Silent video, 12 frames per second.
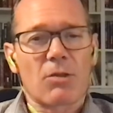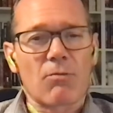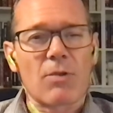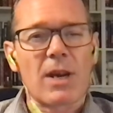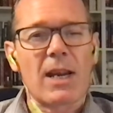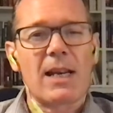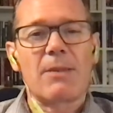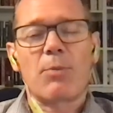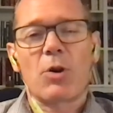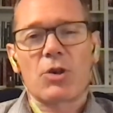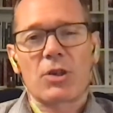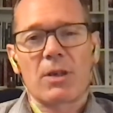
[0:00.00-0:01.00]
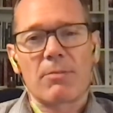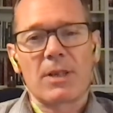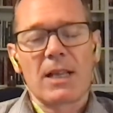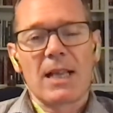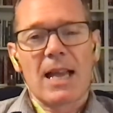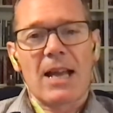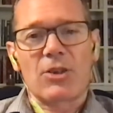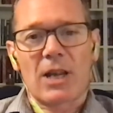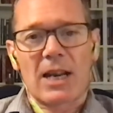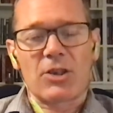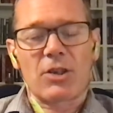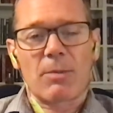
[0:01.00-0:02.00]
really push them and
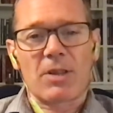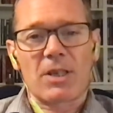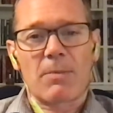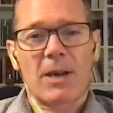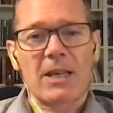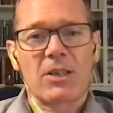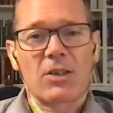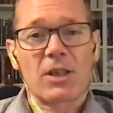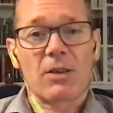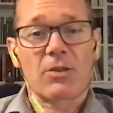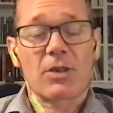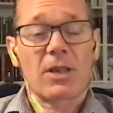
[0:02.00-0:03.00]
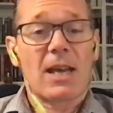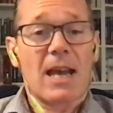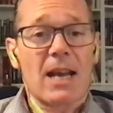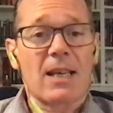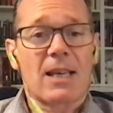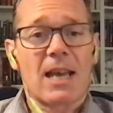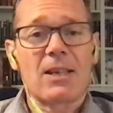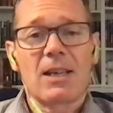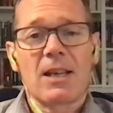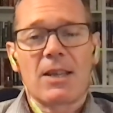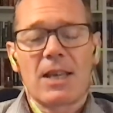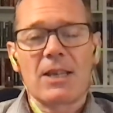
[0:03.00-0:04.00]
challenge some of the debating skills. And again,
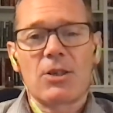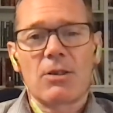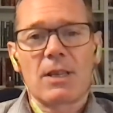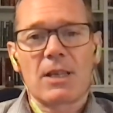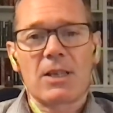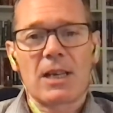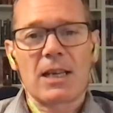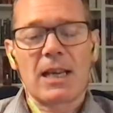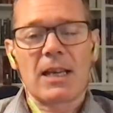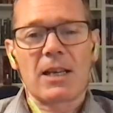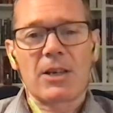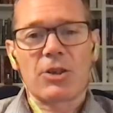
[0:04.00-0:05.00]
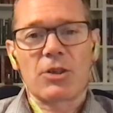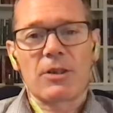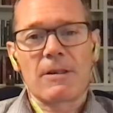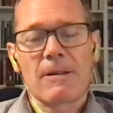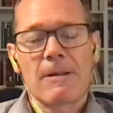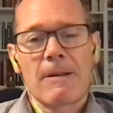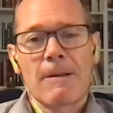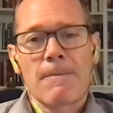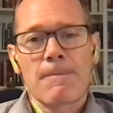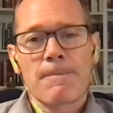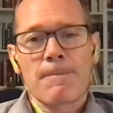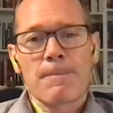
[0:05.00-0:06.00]
they do this in English.
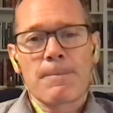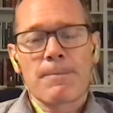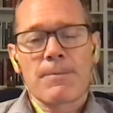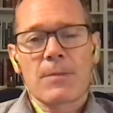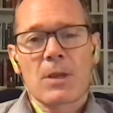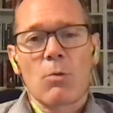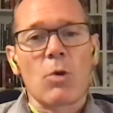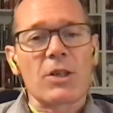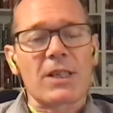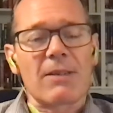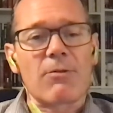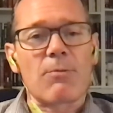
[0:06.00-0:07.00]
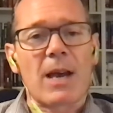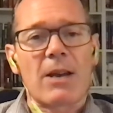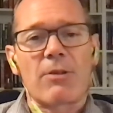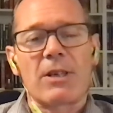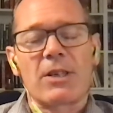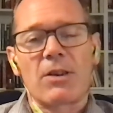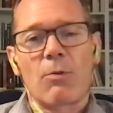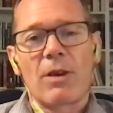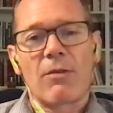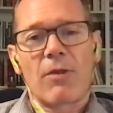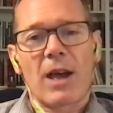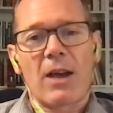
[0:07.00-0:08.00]
What's even better is that
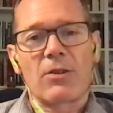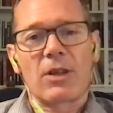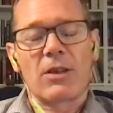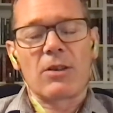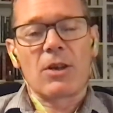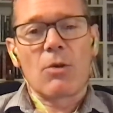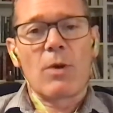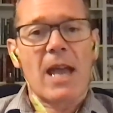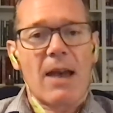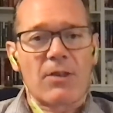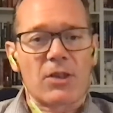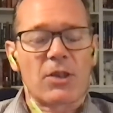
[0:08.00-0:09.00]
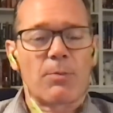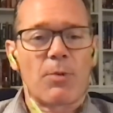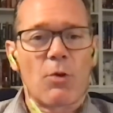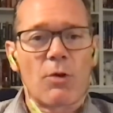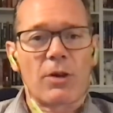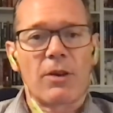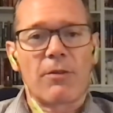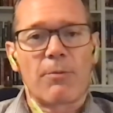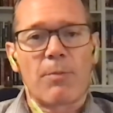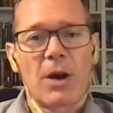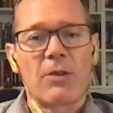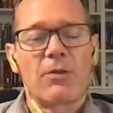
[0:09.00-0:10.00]
we found that we have the support of
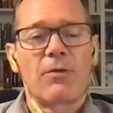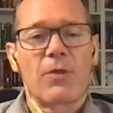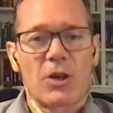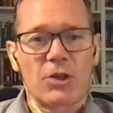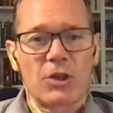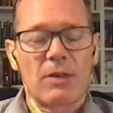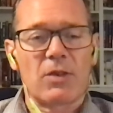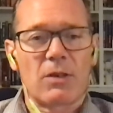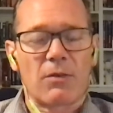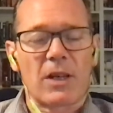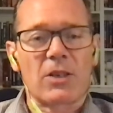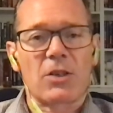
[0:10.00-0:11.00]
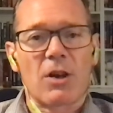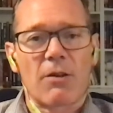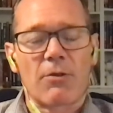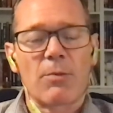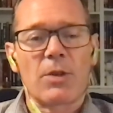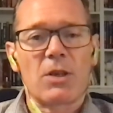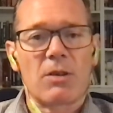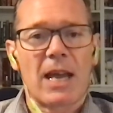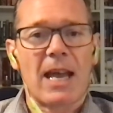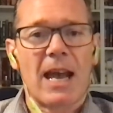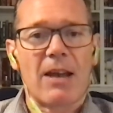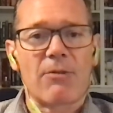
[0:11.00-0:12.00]
both Vice Chiefs of Defence Staff from the
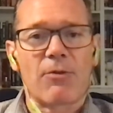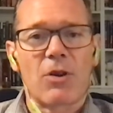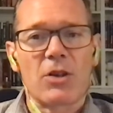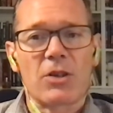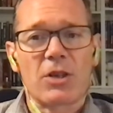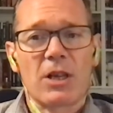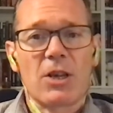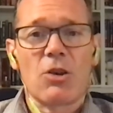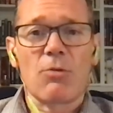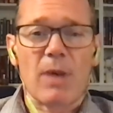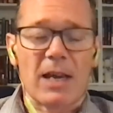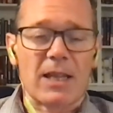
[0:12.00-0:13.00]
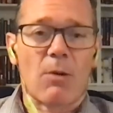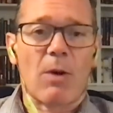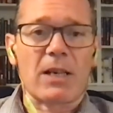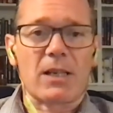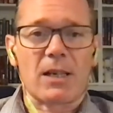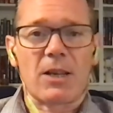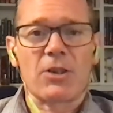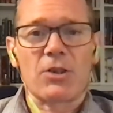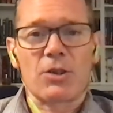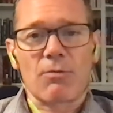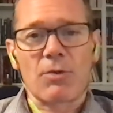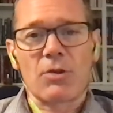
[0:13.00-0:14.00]
UK and France who make their way to London
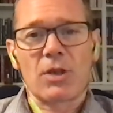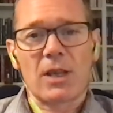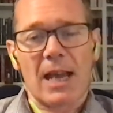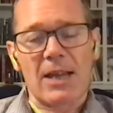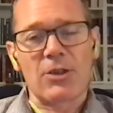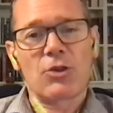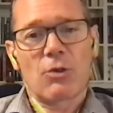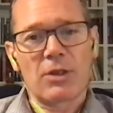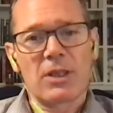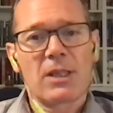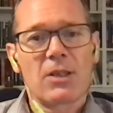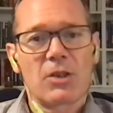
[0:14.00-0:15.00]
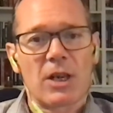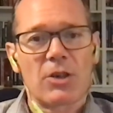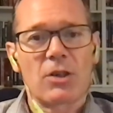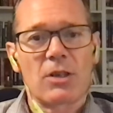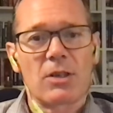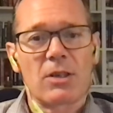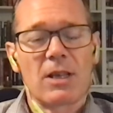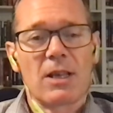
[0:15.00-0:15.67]
to RUSI and join these sessions,